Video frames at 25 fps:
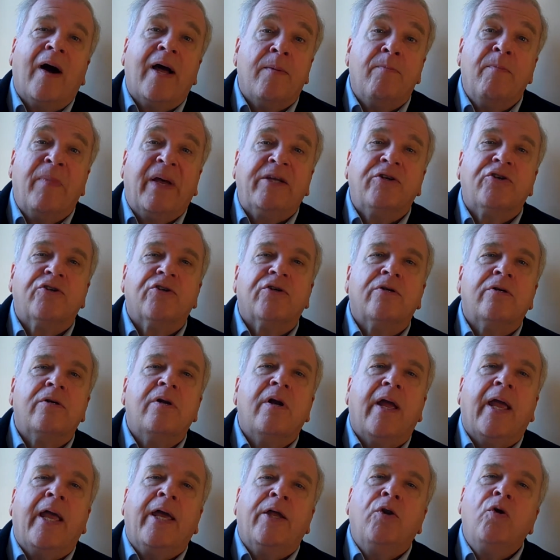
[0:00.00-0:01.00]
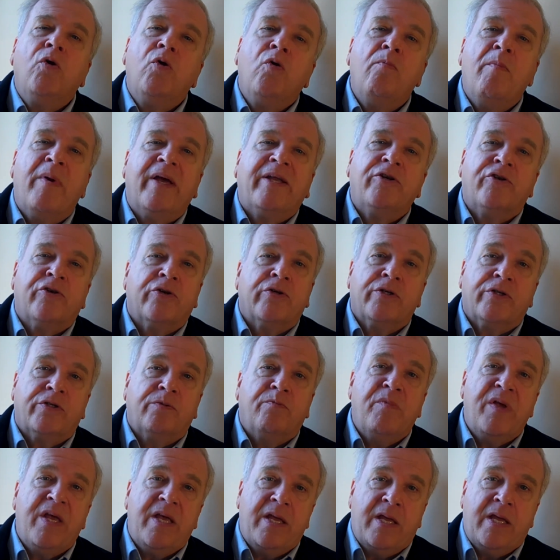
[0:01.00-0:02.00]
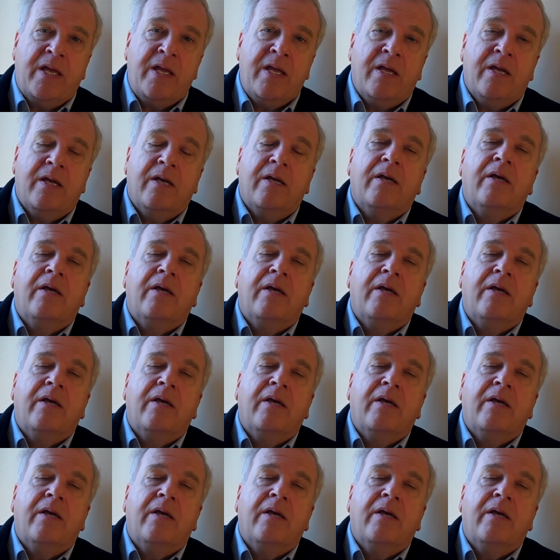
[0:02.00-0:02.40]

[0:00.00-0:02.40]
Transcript: mentor and who mentors me,